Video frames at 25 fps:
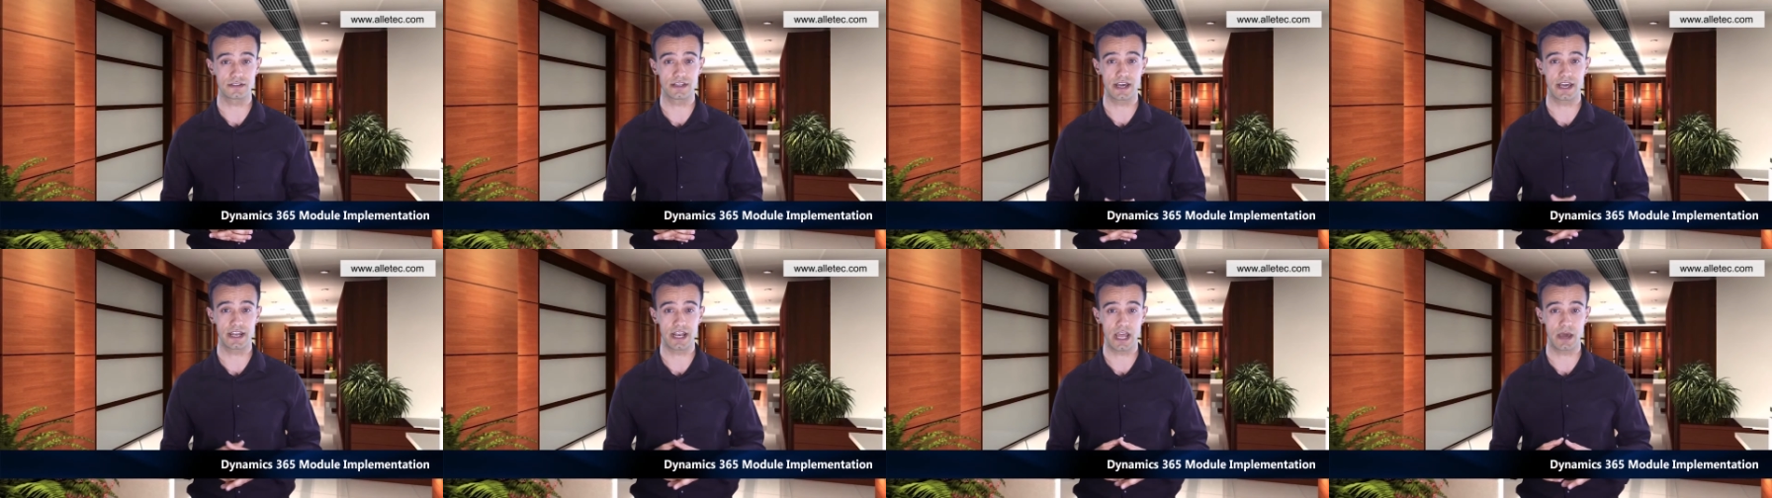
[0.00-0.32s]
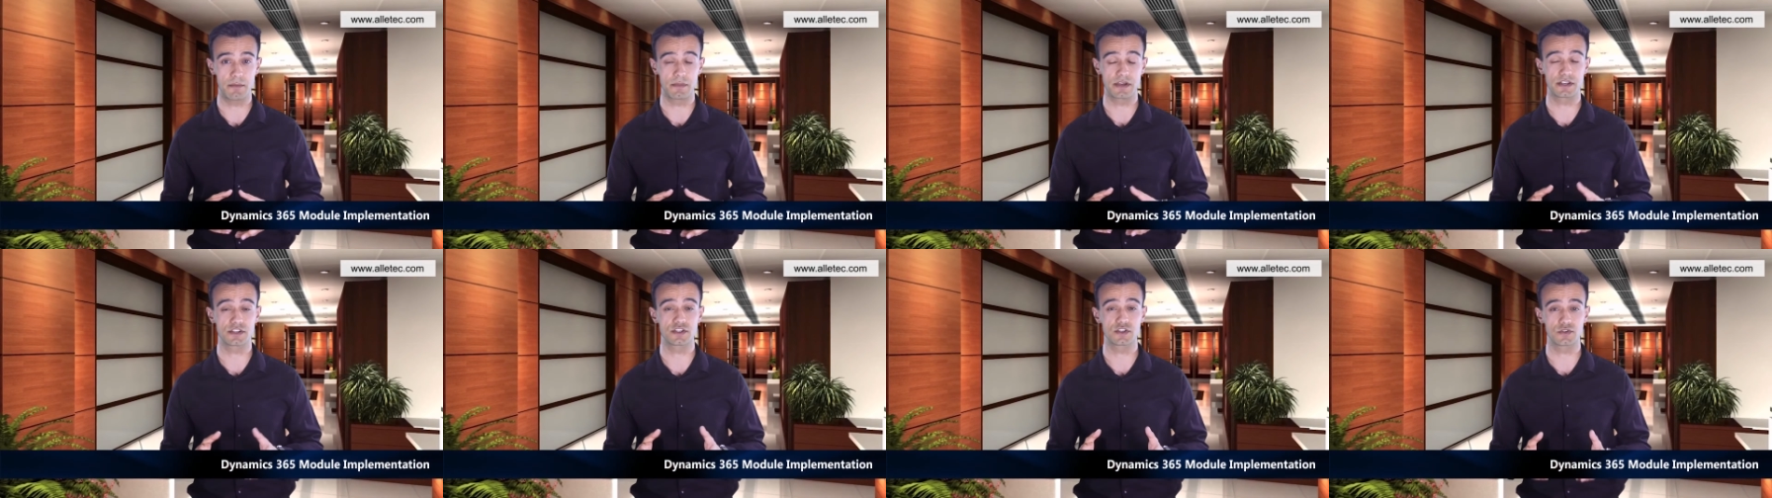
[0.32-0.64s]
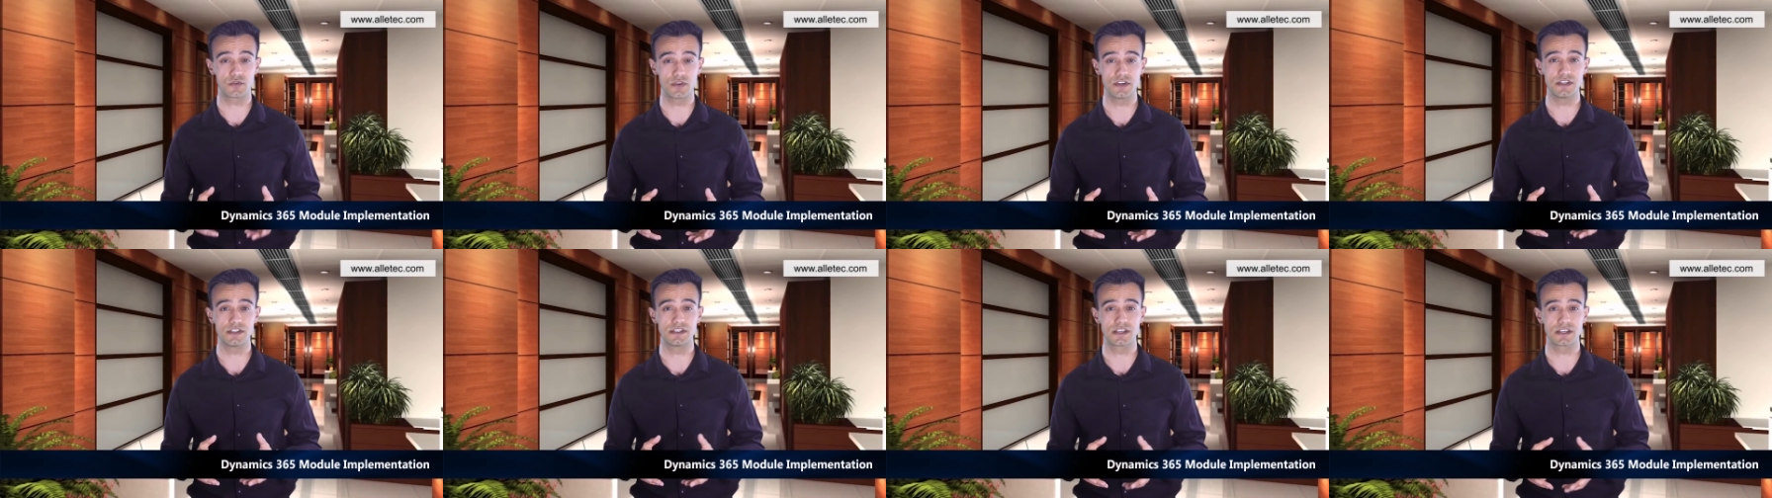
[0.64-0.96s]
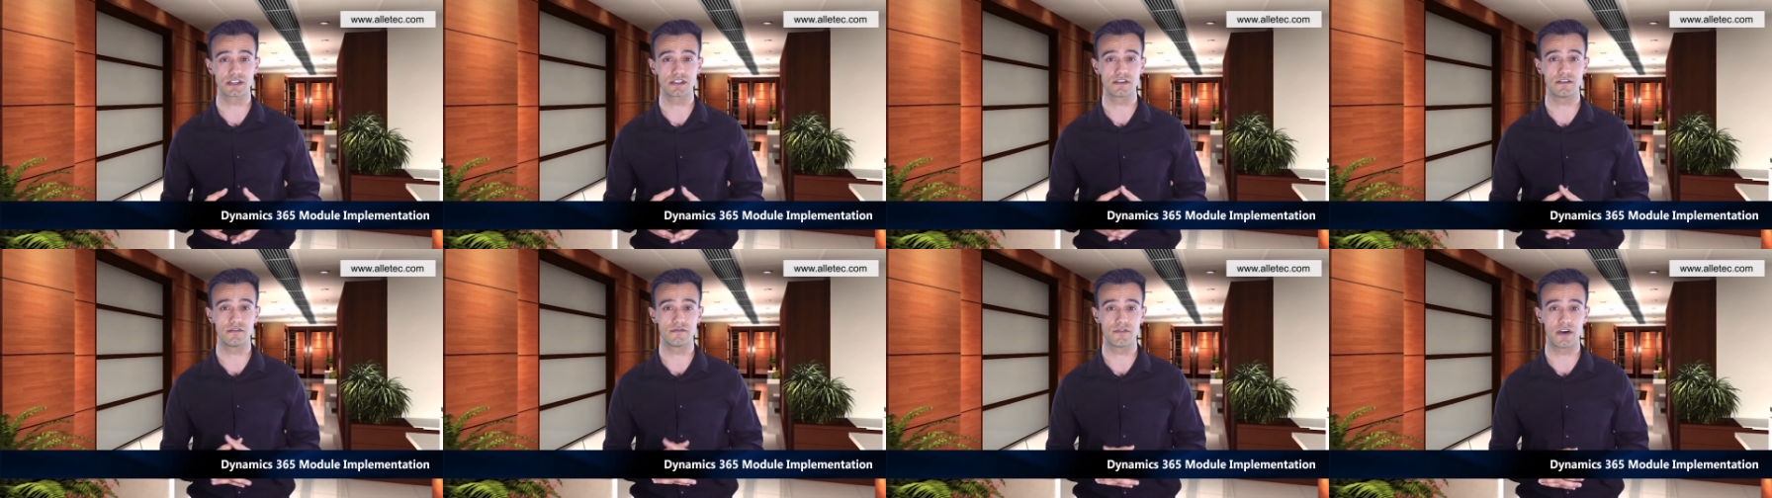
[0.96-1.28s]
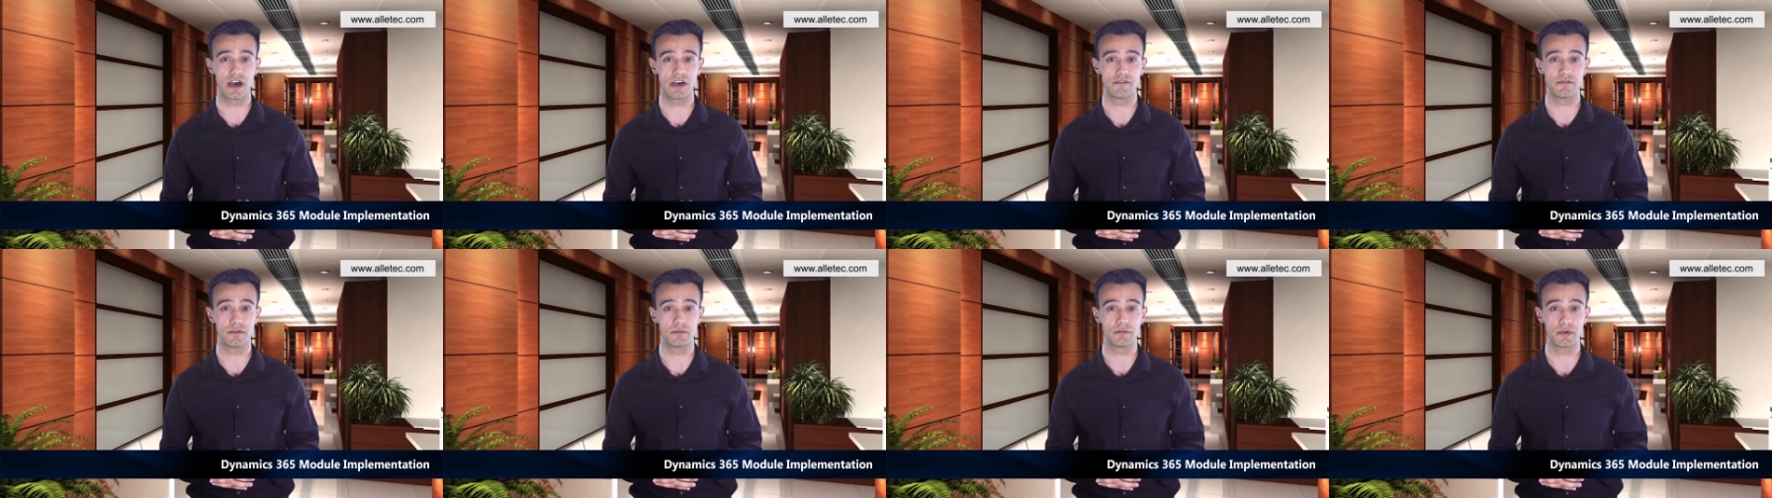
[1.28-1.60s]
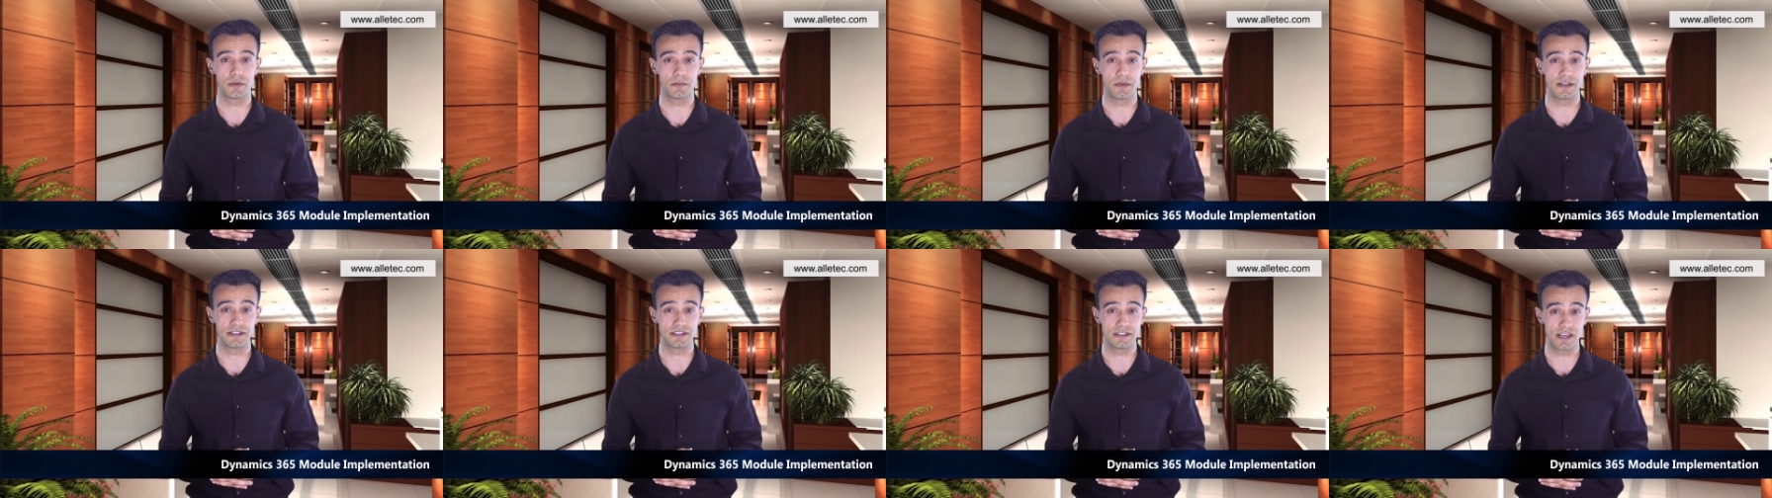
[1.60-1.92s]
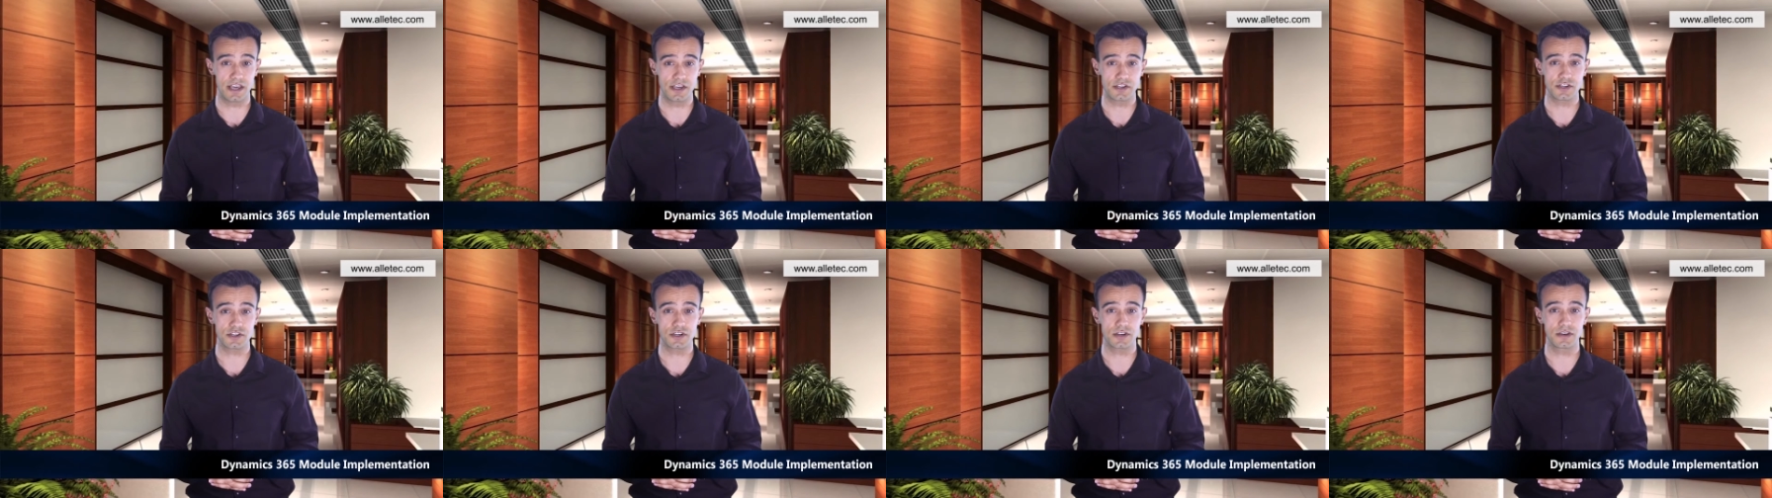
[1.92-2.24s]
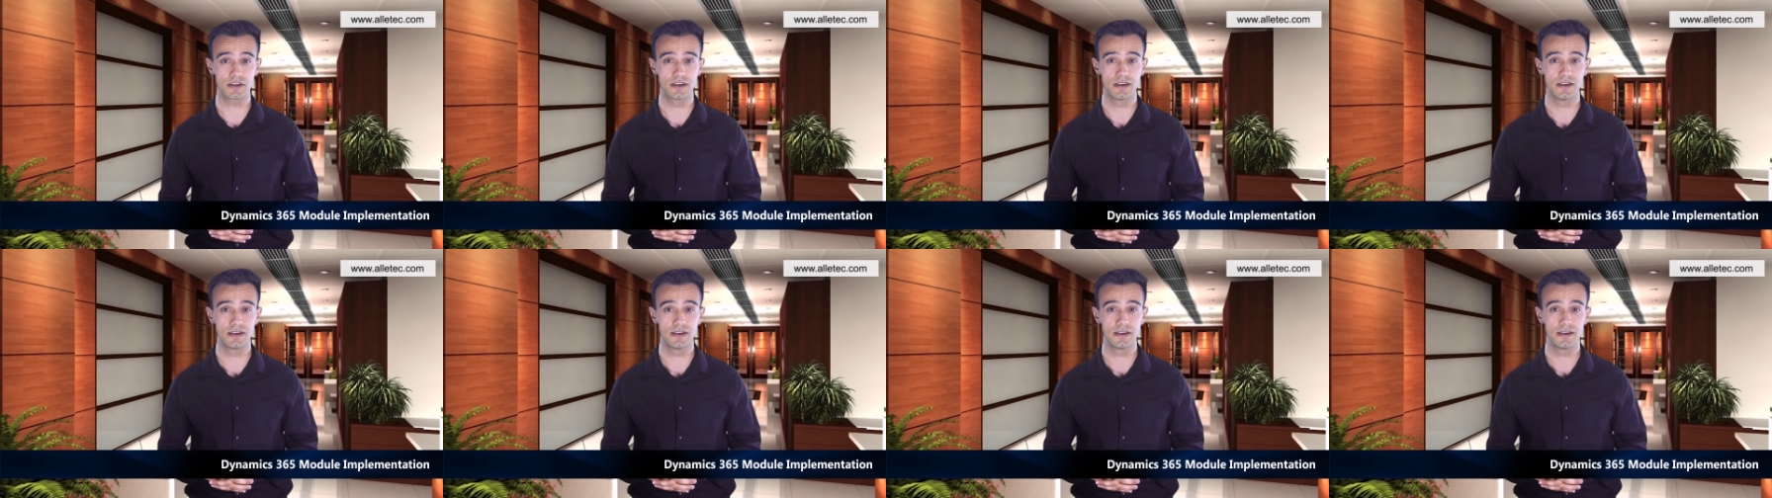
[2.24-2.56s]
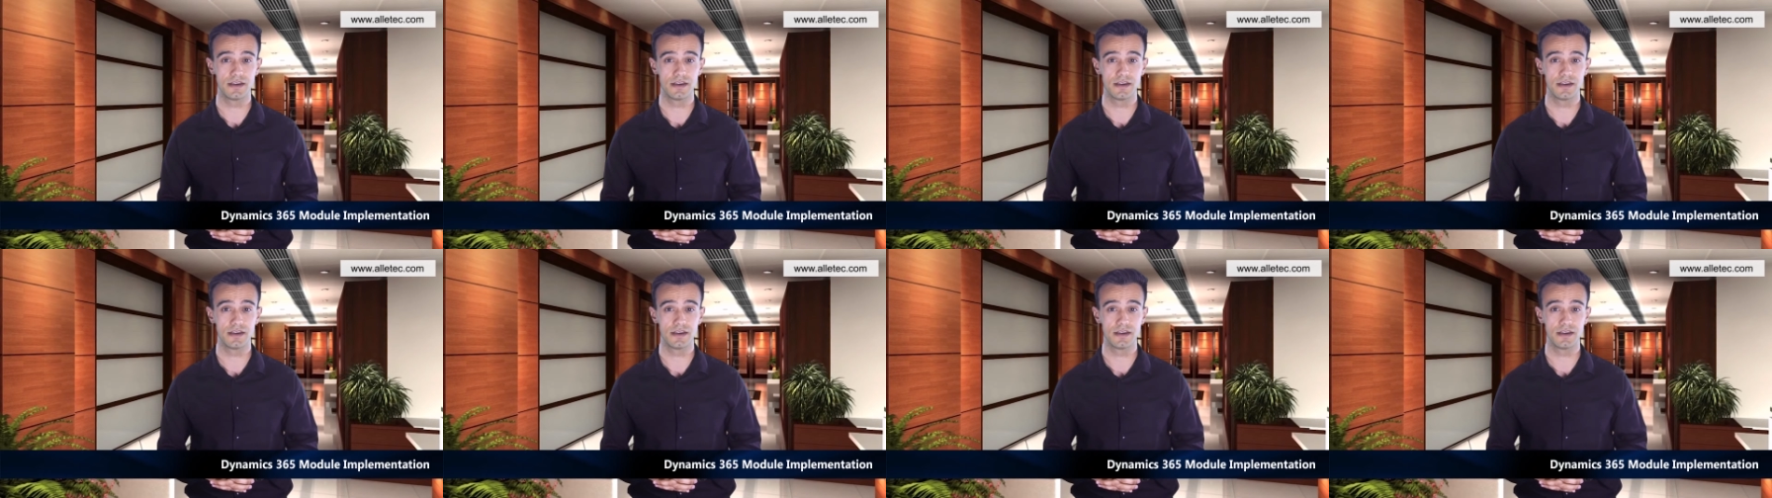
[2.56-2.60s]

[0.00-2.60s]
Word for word: Dynamics 365 implementation,